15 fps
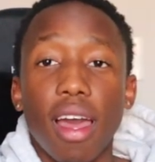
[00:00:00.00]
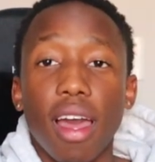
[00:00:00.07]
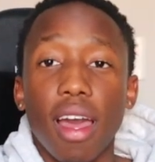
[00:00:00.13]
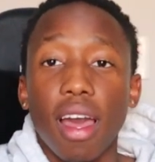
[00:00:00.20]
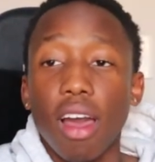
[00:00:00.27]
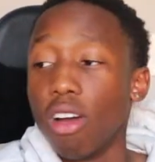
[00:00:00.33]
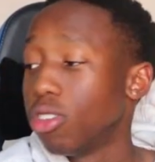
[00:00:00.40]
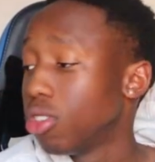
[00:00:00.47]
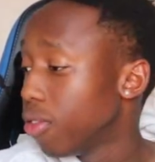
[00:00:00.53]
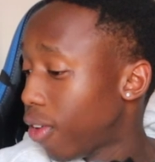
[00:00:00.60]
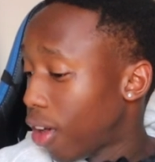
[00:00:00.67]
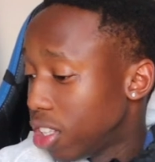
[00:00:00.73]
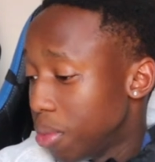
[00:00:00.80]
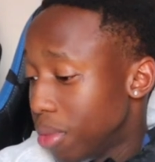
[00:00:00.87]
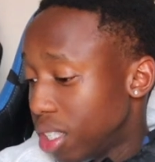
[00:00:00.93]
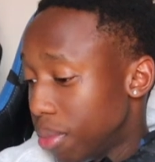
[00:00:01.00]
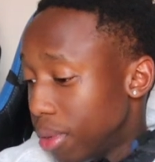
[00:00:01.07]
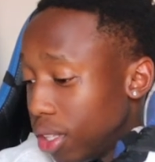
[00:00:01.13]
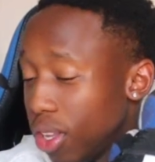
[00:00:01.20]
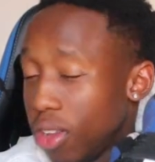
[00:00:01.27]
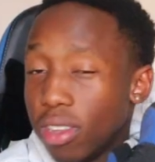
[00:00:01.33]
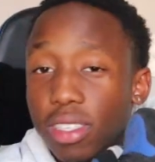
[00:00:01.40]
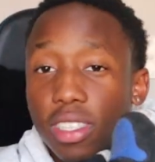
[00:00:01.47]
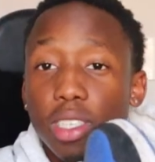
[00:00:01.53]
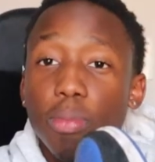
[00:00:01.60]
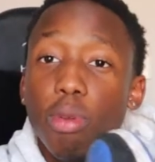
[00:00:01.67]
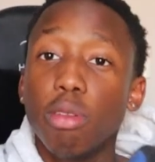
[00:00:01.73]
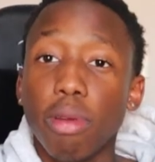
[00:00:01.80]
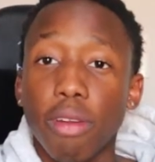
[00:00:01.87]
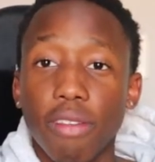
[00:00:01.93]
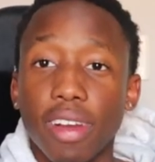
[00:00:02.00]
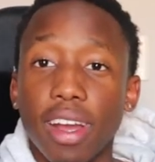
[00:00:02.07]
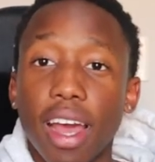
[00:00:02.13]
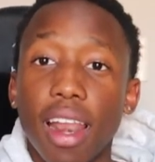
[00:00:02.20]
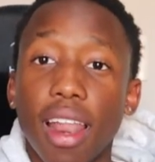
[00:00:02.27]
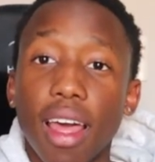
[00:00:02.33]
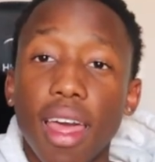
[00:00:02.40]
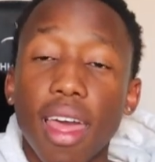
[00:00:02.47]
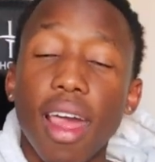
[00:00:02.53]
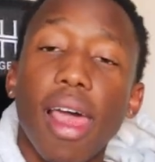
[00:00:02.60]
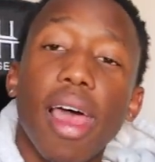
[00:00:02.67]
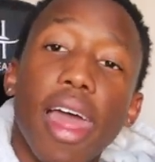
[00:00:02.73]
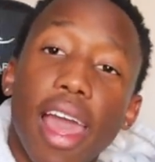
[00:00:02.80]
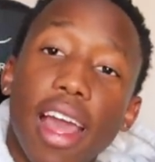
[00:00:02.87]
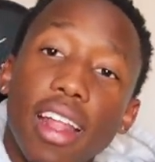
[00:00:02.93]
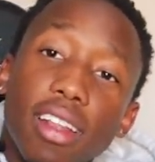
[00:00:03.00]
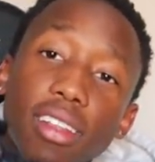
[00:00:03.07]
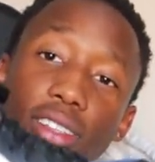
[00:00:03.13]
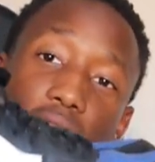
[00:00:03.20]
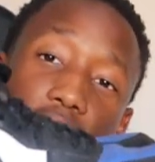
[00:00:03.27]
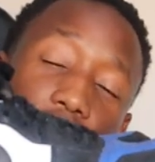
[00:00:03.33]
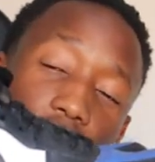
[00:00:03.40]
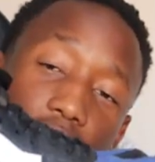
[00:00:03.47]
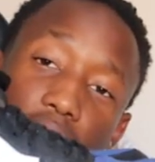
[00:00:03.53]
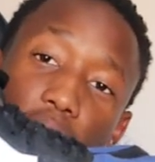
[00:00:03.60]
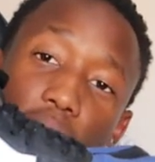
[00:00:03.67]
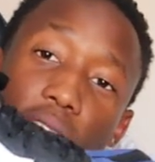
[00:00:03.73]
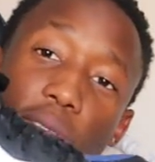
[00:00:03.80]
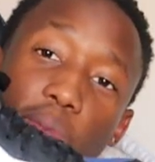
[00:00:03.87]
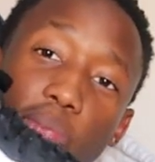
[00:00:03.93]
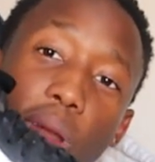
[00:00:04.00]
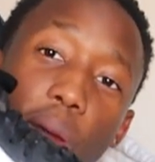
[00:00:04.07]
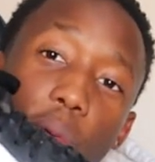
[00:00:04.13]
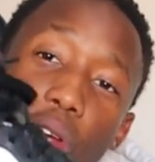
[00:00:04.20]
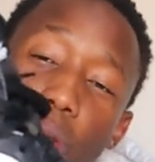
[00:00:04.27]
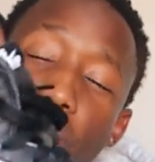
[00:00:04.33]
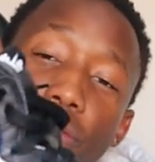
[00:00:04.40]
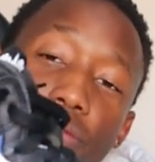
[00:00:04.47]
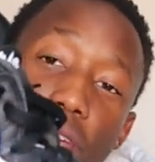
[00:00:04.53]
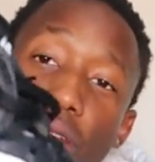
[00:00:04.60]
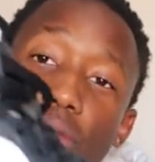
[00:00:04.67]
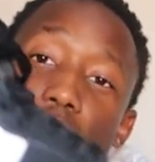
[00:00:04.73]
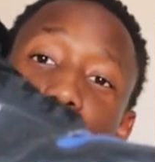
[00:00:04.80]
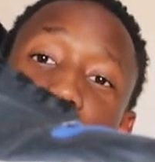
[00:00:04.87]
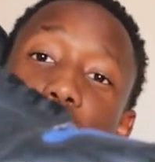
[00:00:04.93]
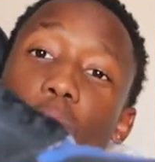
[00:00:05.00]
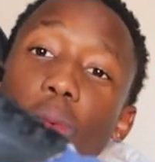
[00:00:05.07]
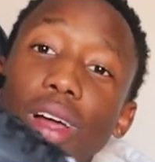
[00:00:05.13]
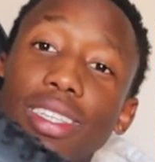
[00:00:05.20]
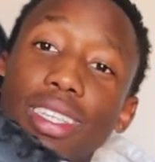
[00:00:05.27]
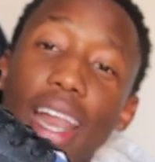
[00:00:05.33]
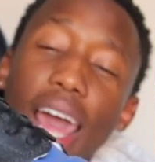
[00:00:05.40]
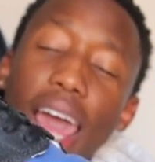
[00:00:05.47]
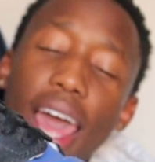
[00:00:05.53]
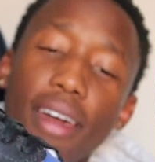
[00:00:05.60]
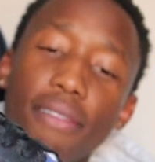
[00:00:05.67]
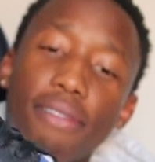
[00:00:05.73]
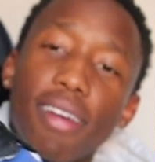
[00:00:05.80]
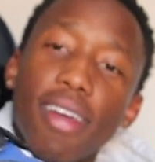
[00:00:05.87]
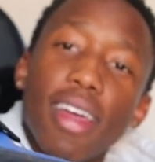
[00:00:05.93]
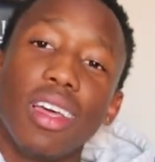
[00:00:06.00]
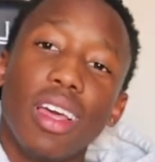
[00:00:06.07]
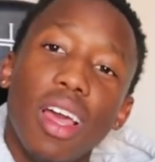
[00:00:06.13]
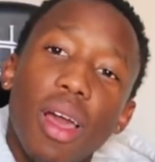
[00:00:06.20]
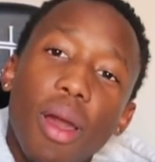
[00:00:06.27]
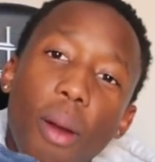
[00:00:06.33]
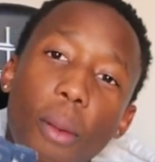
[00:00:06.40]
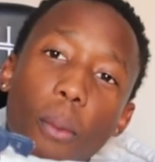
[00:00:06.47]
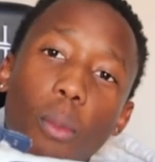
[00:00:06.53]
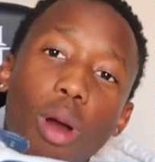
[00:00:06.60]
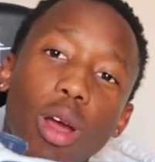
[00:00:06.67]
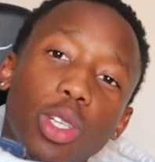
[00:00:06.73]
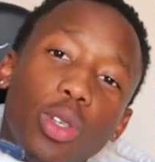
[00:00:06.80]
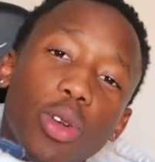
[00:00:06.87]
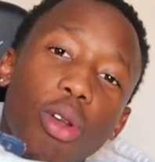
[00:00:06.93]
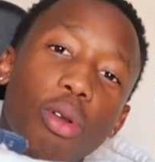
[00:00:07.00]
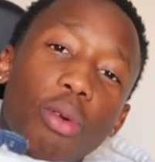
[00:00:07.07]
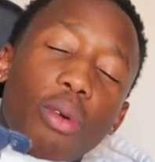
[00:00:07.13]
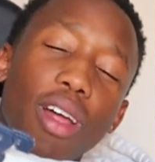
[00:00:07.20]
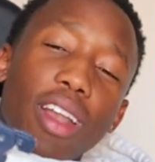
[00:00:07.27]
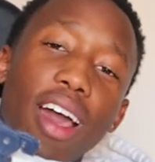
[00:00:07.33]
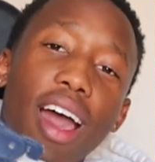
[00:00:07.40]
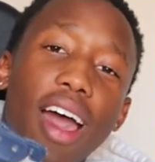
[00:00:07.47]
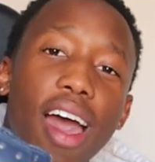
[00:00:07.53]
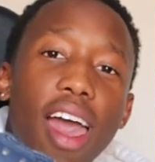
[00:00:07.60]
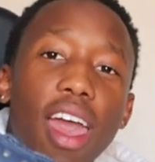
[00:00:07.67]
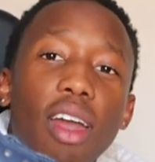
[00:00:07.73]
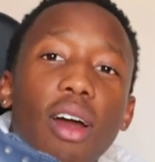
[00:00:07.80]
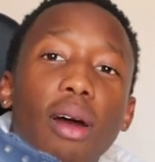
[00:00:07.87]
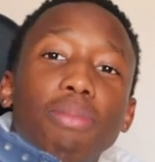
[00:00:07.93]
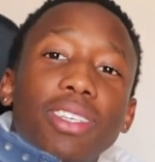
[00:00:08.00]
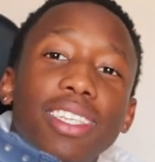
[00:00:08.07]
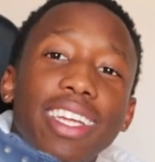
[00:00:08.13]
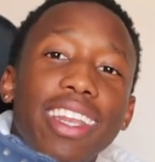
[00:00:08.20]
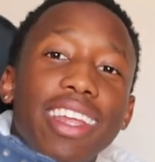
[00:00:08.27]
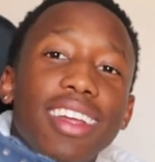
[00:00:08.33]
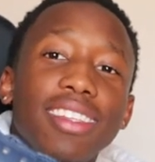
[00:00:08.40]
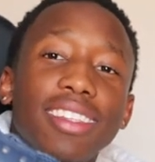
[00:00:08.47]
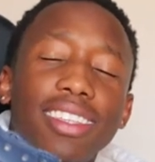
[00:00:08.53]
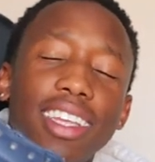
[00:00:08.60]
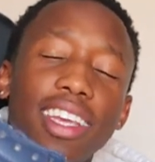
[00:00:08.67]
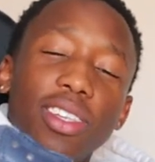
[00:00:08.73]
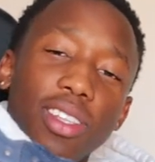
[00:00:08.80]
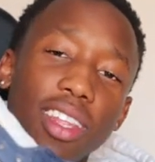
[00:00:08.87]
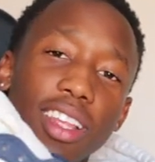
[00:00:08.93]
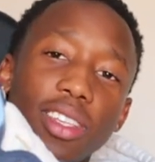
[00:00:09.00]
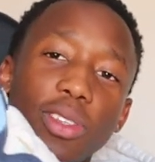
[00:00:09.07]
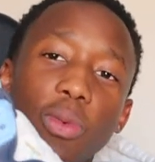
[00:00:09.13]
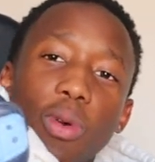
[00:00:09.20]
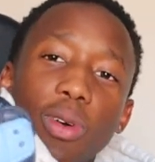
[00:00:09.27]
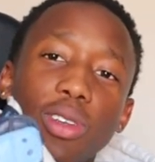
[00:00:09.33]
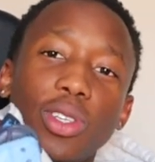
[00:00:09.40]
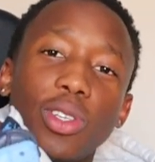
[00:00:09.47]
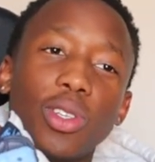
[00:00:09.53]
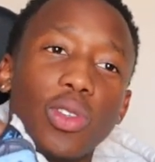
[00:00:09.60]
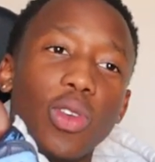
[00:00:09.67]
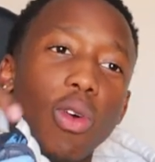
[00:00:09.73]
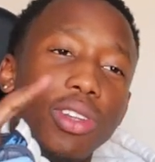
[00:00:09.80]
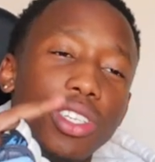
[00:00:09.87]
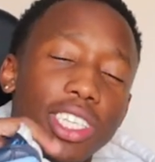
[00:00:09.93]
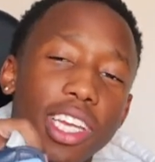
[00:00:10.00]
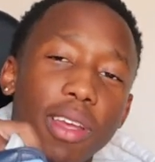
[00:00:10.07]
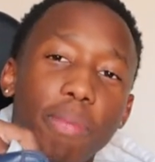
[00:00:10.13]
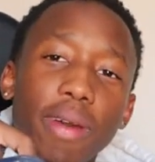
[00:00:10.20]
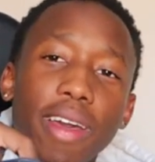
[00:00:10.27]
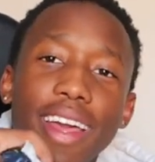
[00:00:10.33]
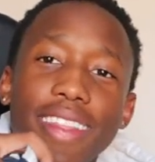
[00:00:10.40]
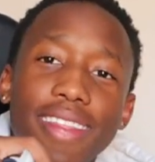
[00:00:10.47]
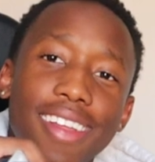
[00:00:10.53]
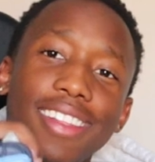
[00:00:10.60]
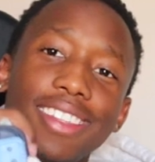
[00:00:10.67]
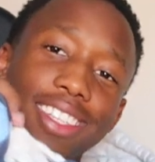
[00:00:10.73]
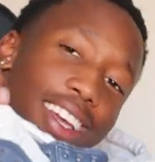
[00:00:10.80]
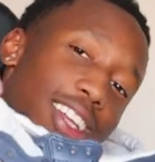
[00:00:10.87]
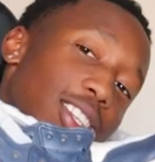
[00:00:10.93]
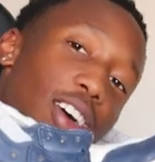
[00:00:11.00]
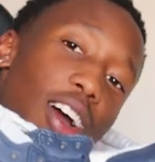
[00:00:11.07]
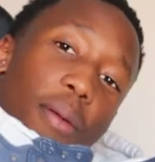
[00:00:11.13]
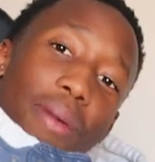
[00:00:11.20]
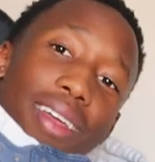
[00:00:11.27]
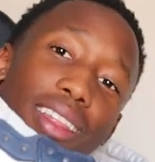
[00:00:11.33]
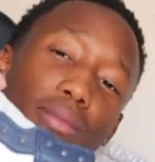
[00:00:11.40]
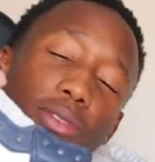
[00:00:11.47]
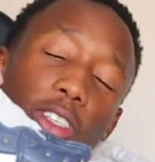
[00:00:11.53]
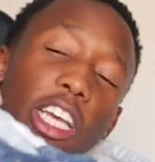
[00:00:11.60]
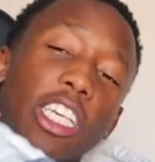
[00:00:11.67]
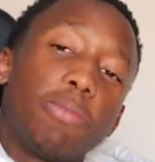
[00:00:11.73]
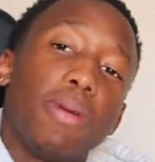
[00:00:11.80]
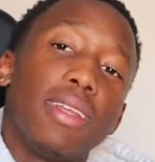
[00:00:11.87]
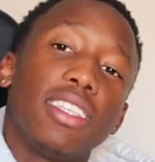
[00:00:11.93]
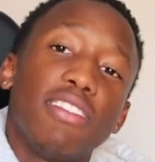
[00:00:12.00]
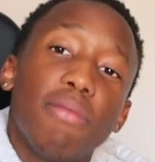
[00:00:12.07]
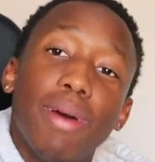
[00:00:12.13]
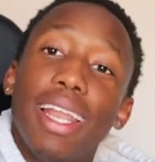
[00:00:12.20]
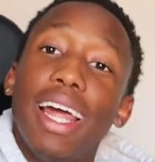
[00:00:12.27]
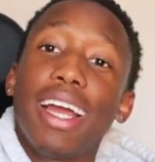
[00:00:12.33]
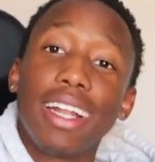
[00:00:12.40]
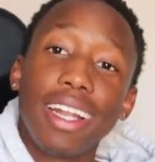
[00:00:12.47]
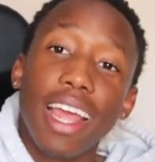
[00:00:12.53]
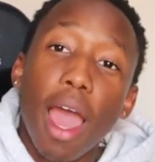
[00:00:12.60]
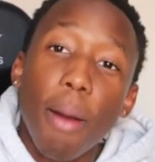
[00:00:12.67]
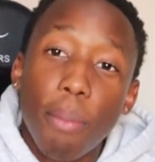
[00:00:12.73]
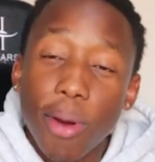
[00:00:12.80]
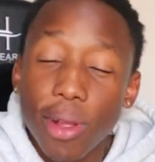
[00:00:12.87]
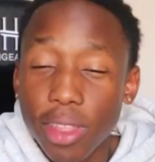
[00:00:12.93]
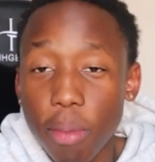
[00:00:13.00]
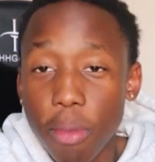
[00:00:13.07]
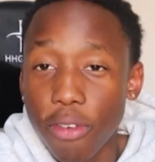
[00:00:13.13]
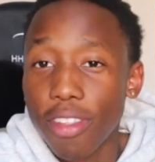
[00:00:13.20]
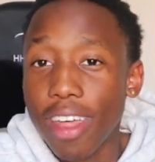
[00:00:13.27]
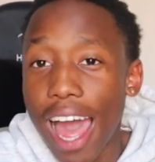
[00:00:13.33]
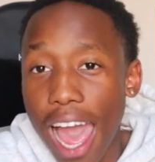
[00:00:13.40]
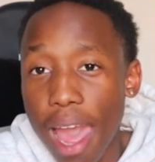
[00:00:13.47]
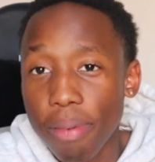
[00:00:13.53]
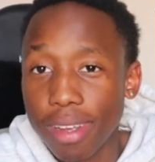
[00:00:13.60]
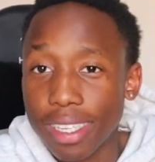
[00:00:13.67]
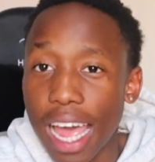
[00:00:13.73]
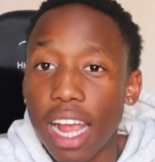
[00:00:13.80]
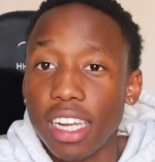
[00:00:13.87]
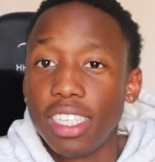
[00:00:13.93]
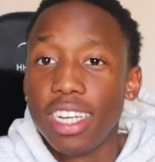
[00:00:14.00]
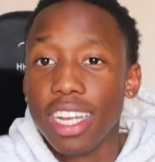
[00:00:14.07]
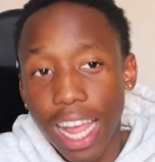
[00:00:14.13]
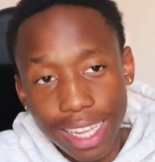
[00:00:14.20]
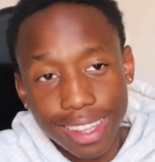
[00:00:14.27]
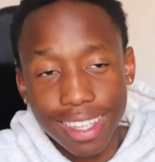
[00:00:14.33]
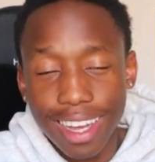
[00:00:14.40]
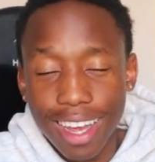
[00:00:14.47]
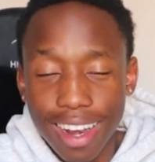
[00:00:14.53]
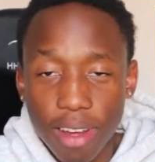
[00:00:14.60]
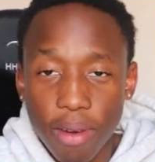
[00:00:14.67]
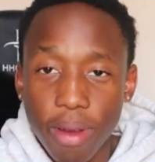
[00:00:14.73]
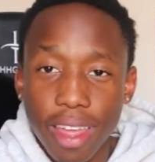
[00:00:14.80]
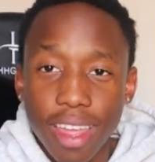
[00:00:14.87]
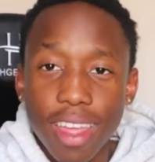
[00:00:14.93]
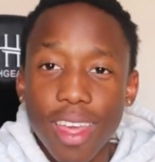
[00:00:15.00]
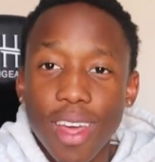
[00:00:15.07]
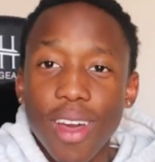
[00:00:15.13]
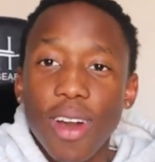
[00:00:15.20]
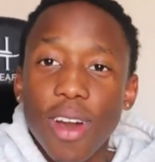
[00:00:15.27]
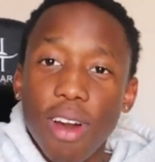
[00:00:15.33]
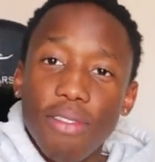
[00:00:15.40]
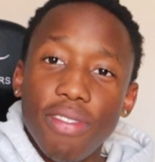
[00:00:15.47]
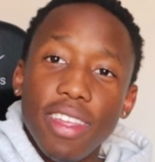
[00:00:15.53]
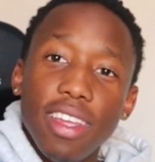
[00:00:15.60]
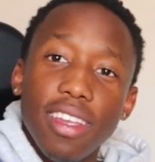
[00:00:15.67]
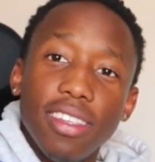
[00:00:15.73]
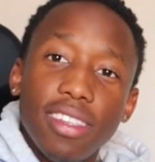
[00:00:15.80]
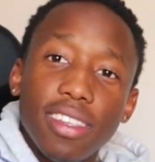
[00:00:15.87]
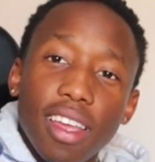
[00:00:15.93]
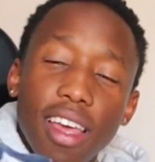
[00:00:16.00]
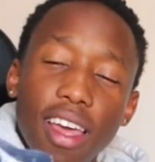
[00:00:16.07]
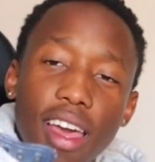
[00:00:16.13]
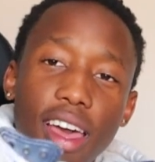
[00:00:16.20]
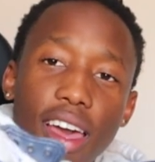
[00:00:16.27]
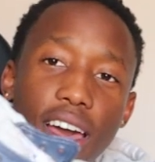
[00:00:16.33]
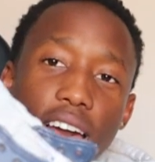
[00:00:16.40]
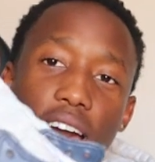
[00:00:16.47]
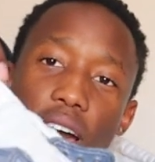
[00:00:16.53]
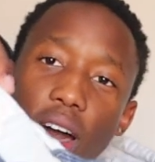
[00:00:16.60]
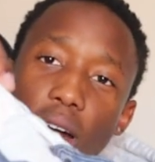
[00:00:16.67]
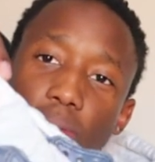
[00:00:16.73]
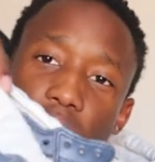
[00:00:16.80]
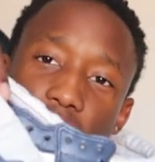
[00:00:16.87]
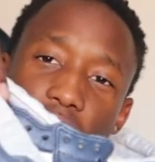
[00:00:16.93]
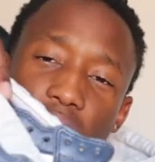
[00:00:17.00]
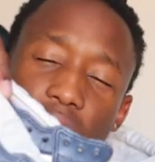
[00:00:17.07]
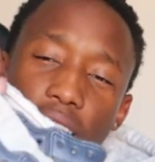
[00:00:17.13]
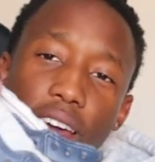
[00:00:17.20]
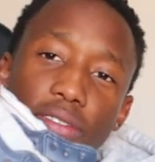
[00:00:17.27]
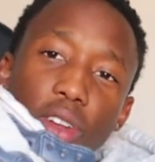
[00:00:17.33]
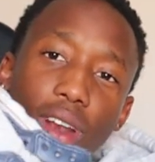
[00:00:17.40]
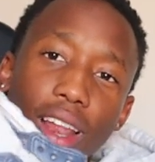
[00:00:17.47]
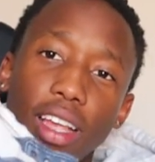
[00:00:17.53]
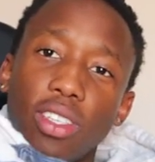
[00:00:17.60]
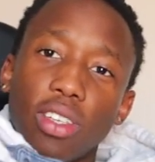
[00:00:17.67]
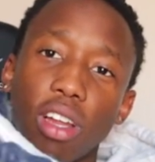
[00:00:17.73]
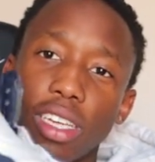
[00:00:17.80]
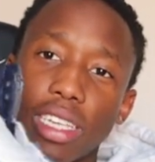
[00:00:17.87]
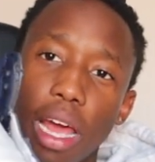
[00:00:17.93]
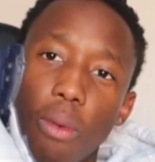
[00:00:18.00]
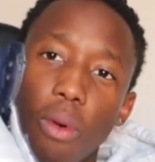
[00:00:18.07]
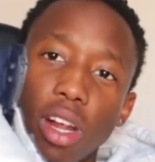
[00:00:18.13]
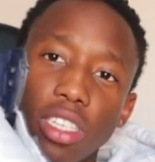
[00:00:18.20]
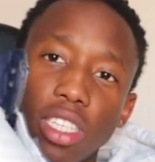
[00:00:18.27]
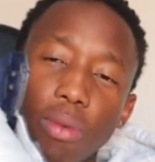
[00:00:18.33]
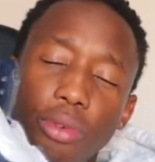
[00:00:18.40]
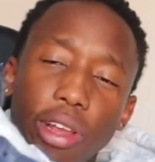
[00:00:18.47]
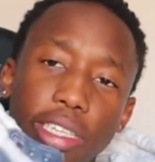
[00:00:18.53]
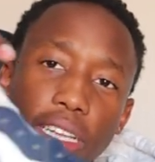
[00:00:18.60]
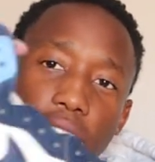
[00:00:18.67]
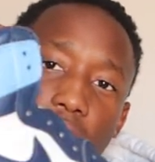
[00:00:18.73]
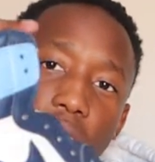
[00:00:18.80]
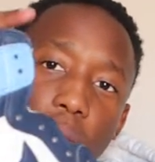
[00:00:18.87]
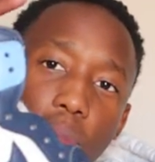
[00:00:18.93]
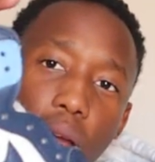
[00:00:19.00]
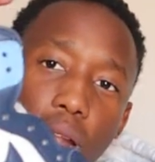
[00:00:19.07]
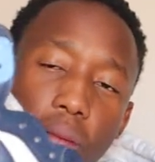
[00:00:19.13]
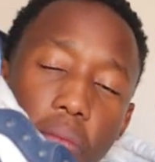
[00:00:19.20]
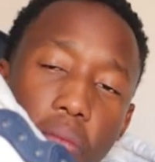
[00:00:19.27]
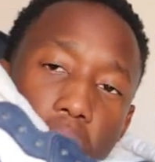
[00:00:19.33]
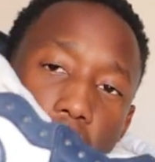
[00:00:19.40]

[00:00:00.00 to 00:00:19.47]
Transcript: Also forgot to mention about the UNC's. Blue is my favorite color. And yeah, so these are probably one of my favorite Jordan 1s that I have. My Jordan 1 High Obsidians. These things were so cheap. Then TikTok made them so expensive, but luckily I bought them for the hype because I actually like the colorway of these Obsidians. They have no lace on because I washed them recently. But